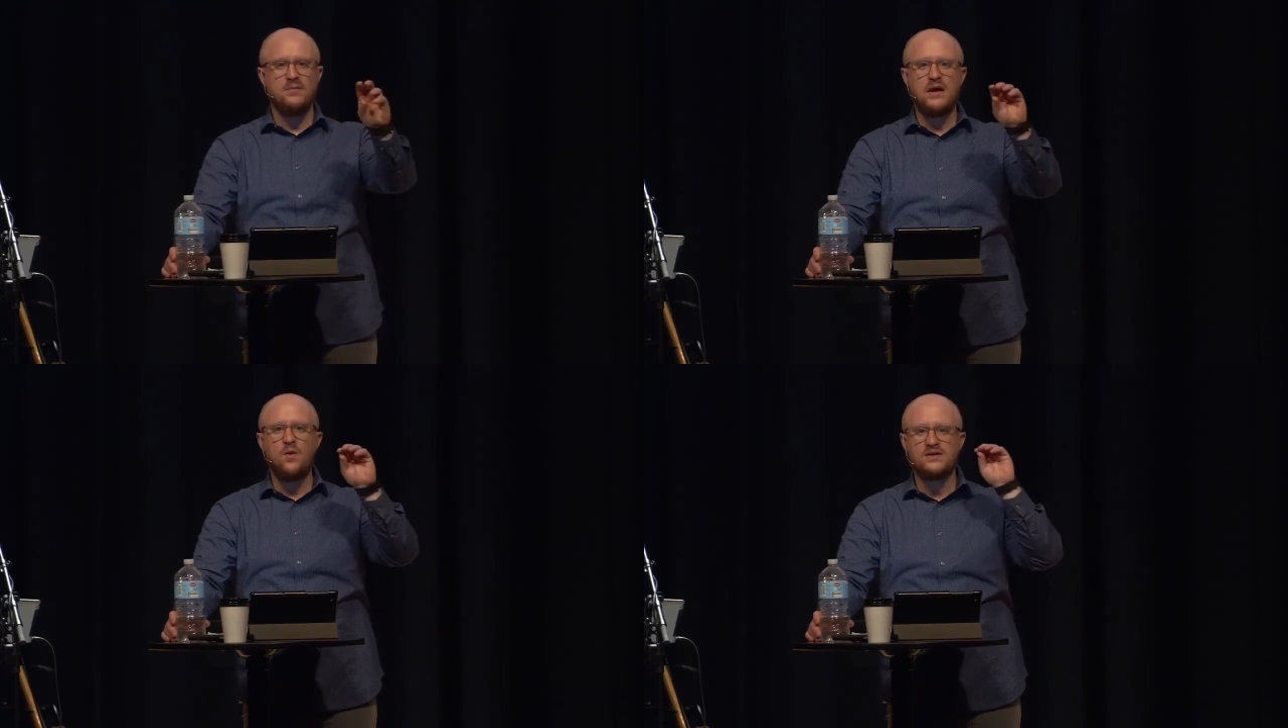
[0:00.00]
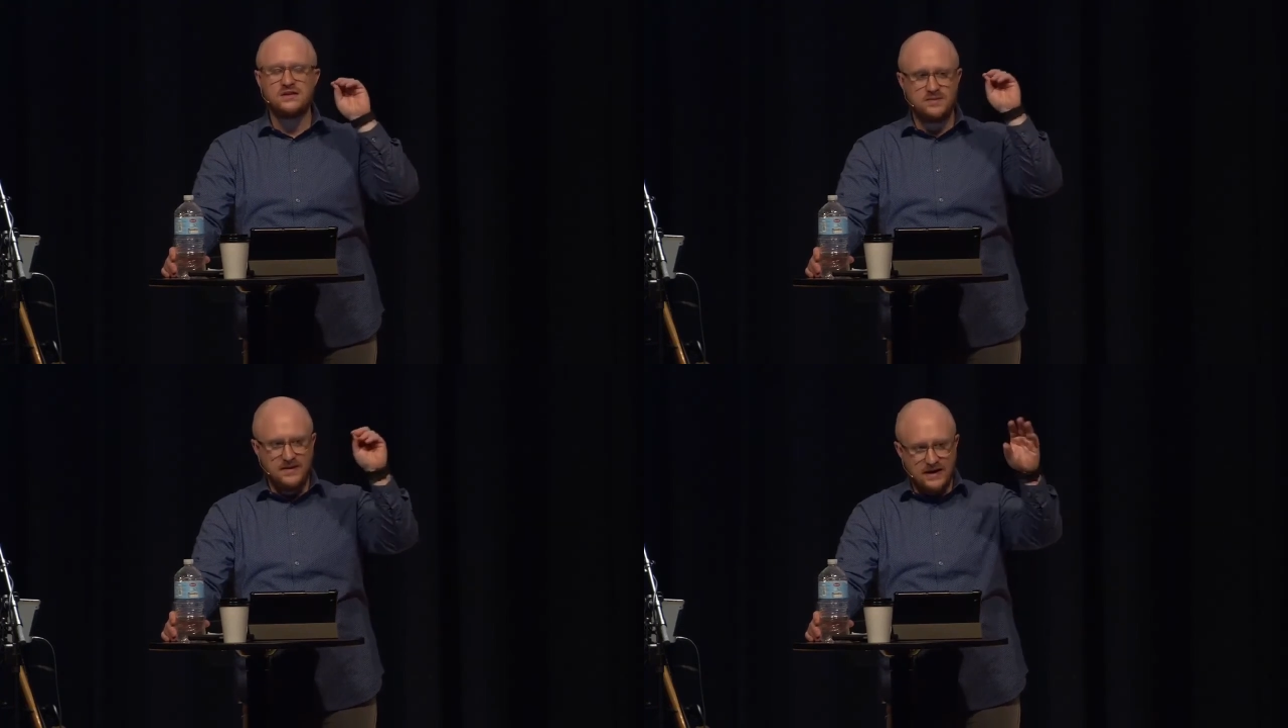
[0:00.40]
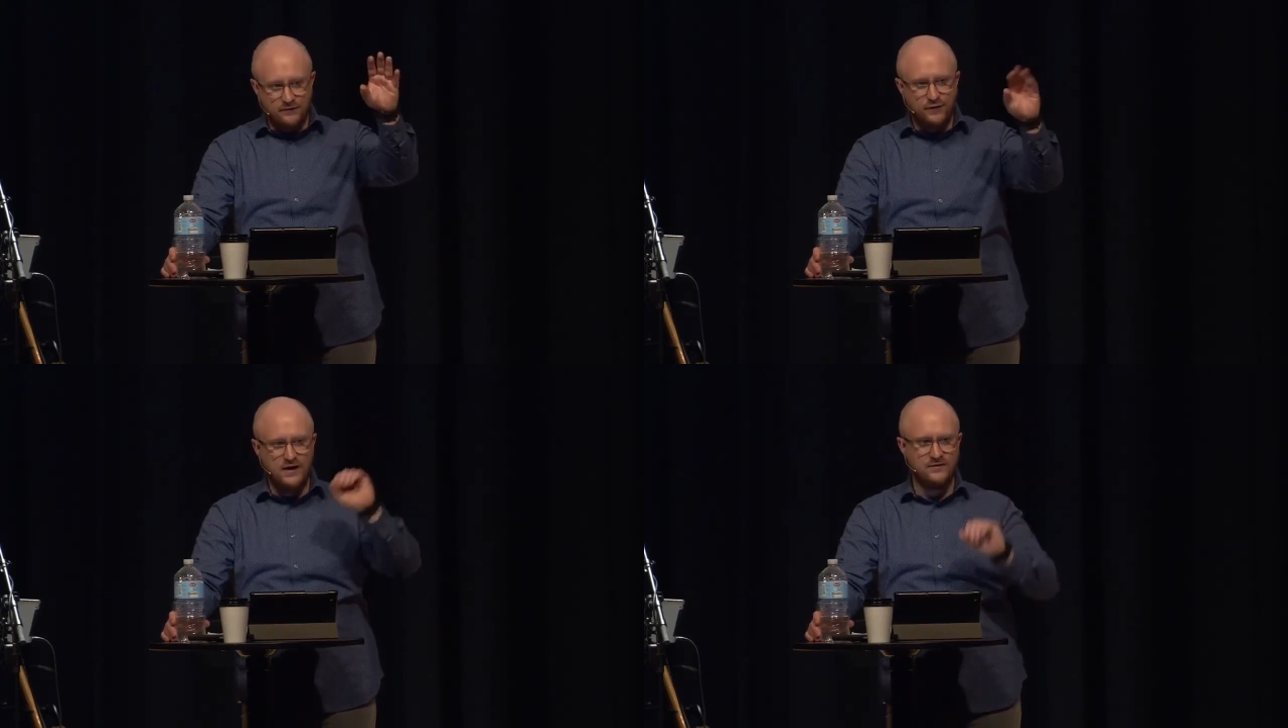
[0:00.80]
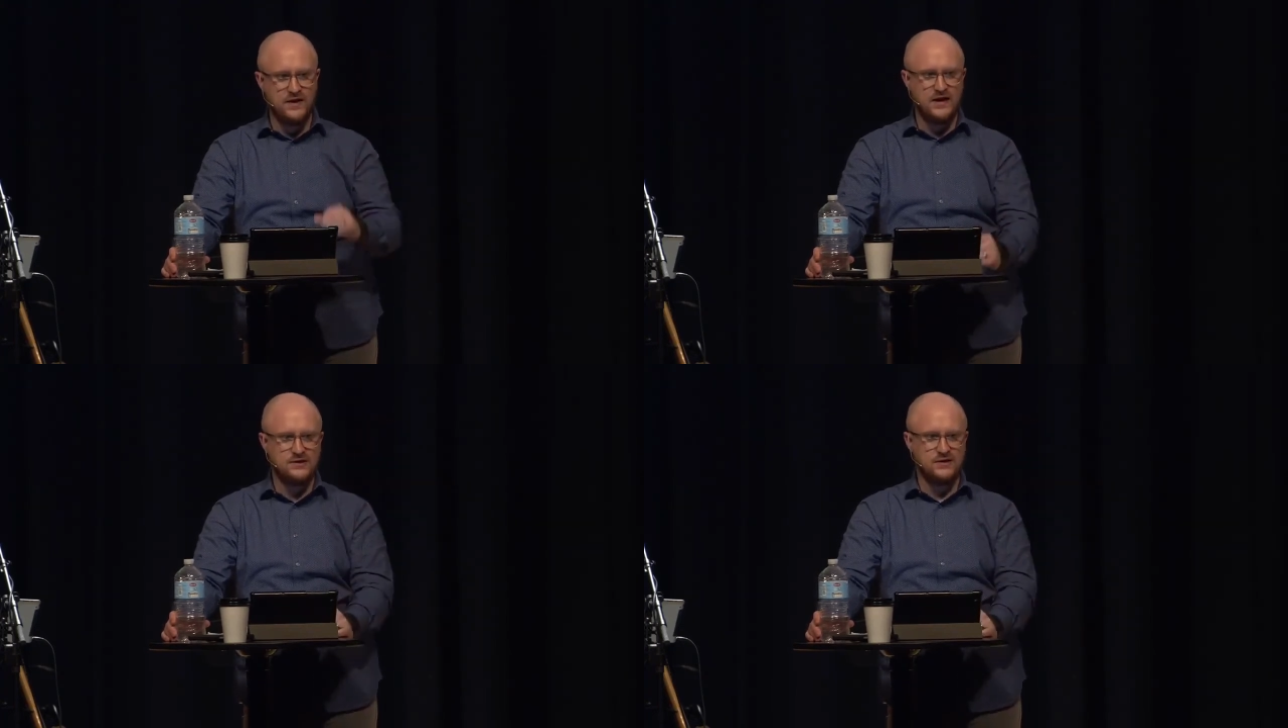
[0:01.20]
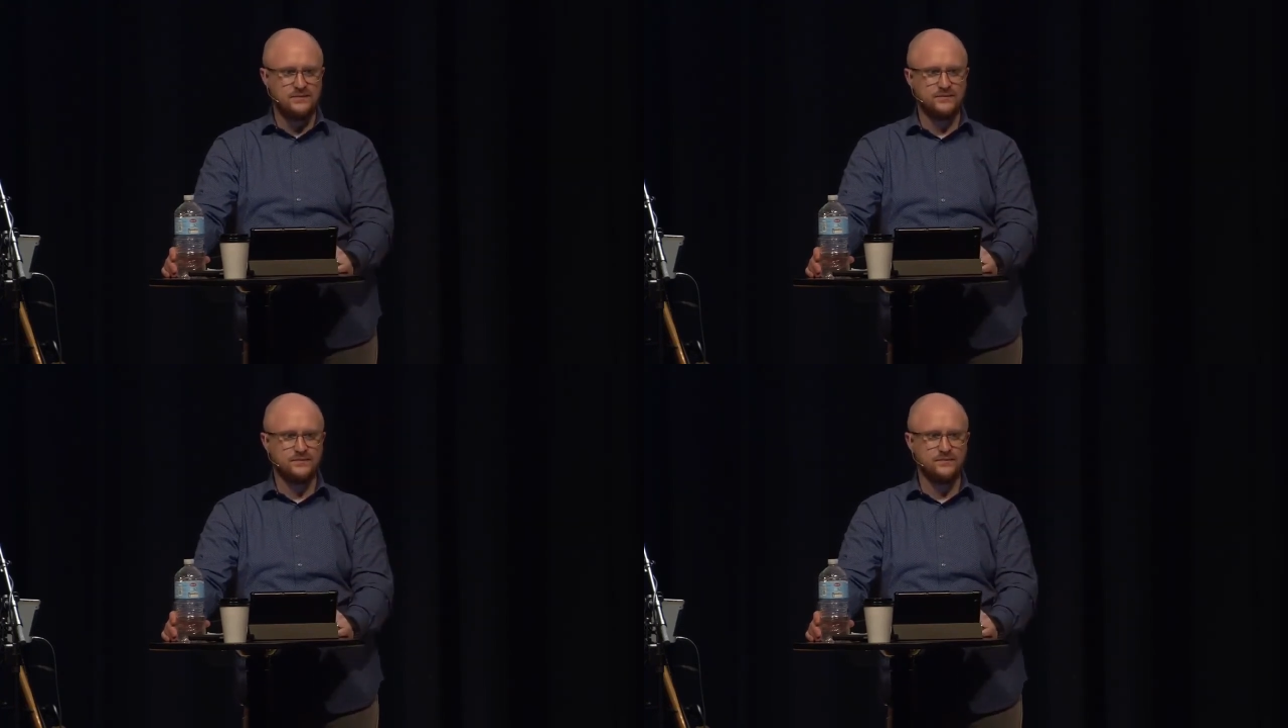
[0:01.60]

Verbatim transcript: but he wants it to be done for edification.